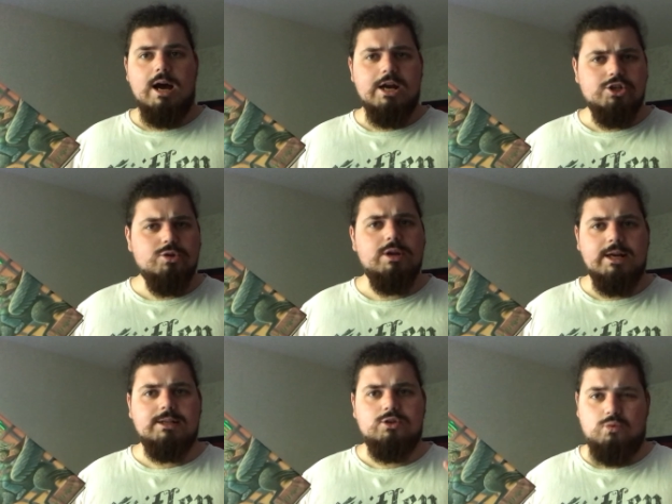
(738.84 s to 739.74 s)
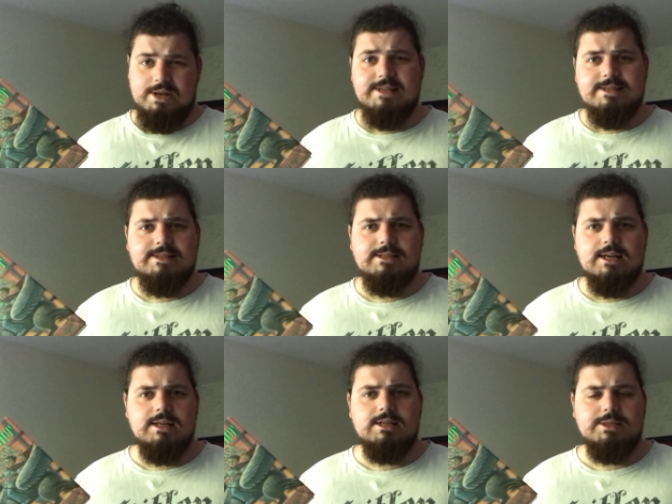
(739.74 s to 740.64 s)
I do like the twists
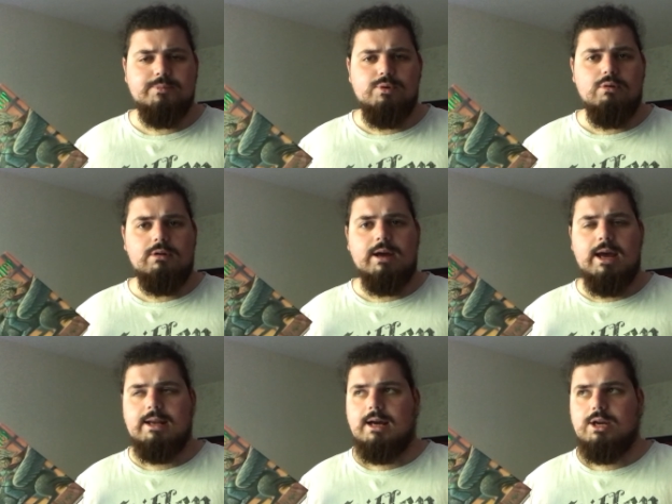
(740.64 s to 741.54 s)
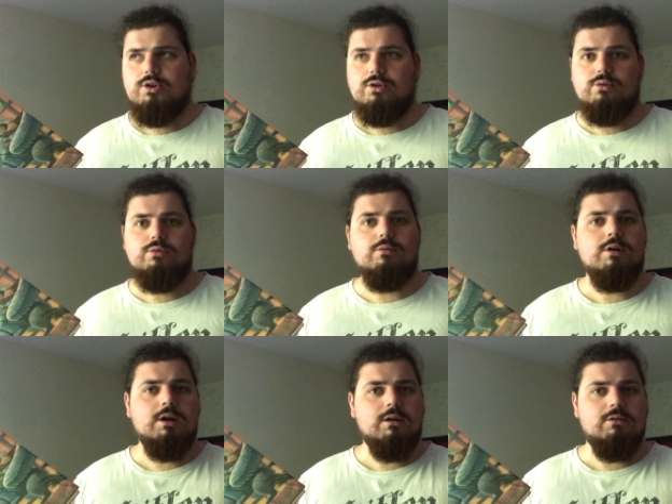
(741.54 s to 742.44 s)
in this book, and I do
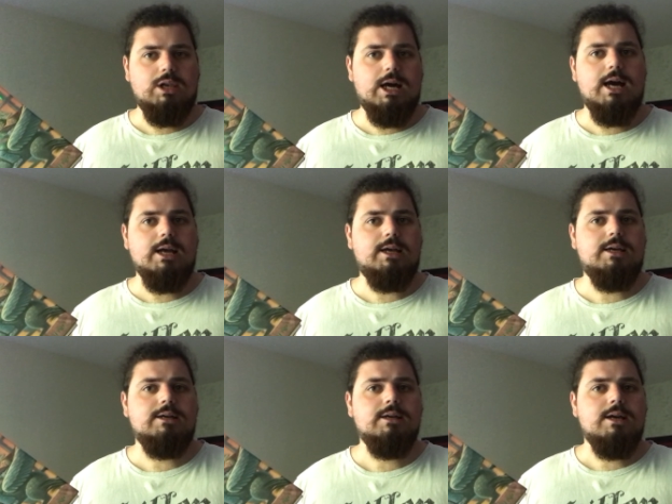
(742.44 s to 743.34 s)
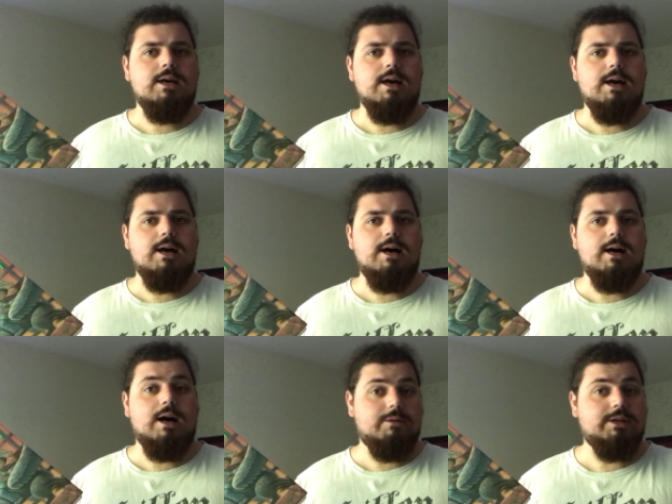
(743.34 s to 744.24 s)
like
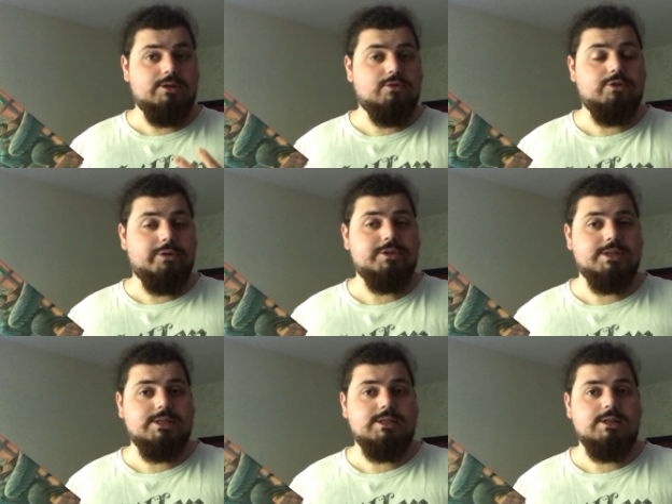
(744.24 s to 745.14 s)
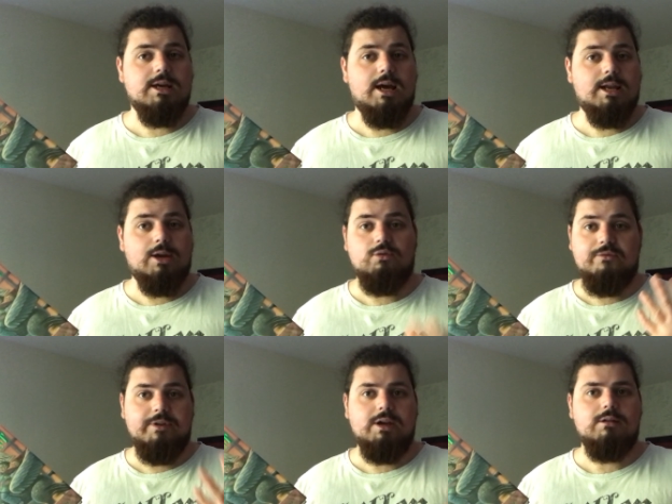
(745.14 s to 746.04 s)
how it introduces,
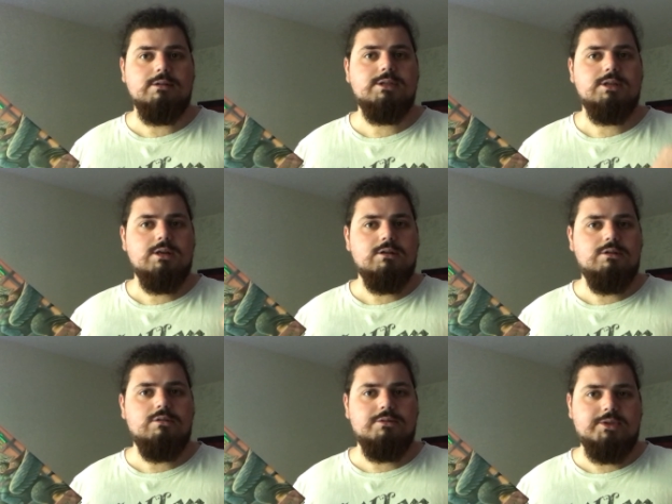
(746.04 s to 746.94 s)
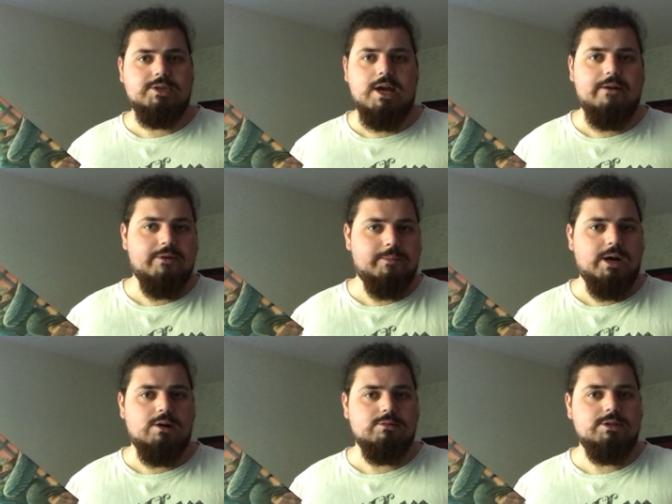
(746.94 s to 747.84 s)
reveals new stuff
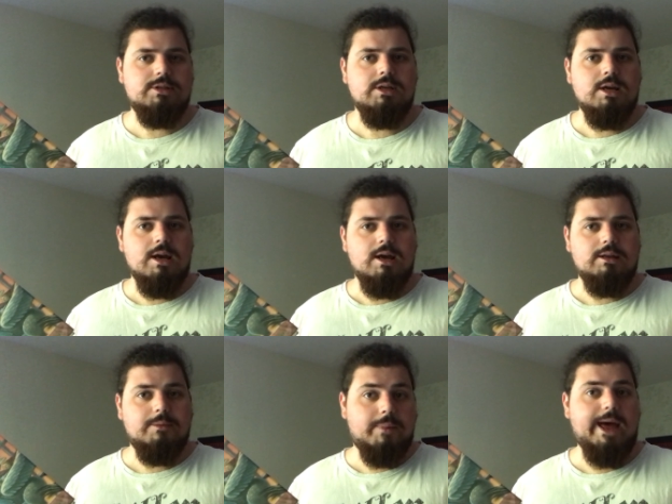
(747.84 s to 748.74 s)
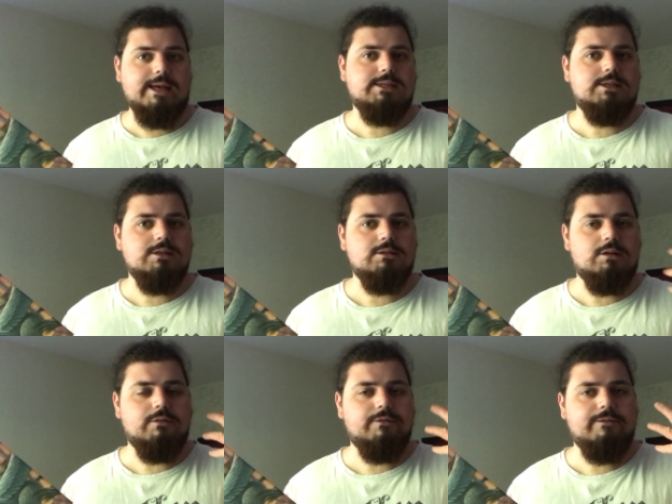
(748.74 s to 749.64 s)
about the past
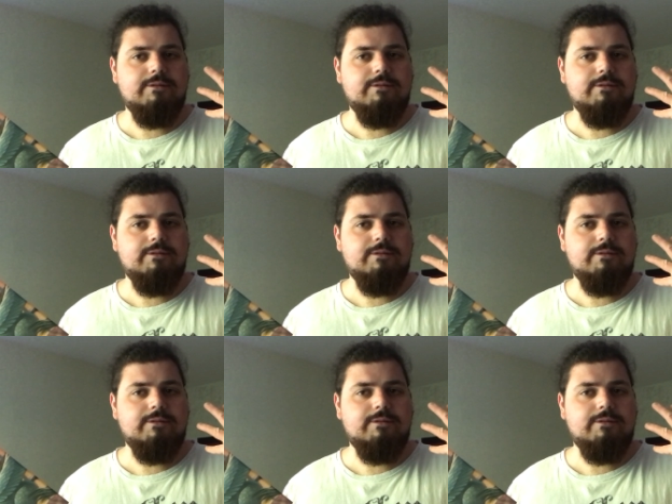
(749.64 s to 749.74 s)
of